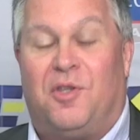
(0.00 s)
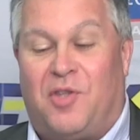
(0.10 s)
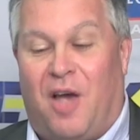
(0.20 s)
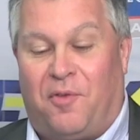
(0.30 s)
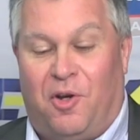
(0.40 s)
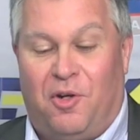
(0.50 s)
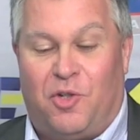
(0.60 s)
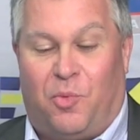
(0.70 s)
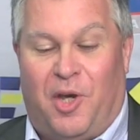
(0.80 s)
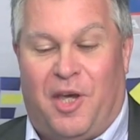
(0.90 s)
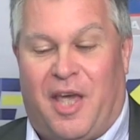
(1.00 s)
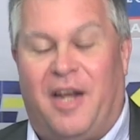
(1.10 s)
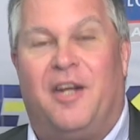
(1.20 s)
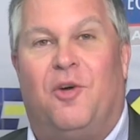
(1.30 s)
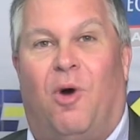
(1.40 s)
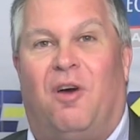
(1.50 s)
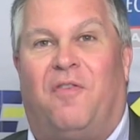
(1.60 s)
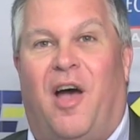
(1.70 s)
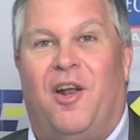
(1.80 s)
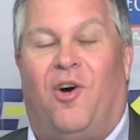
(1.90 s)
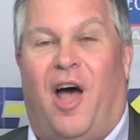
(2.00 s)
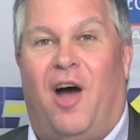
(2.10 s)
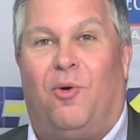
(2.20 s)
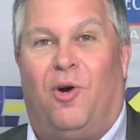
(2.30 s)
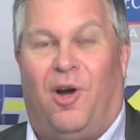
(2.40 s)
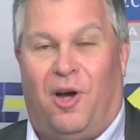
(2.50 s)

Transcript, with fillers: you this afternoon as we get into our final hour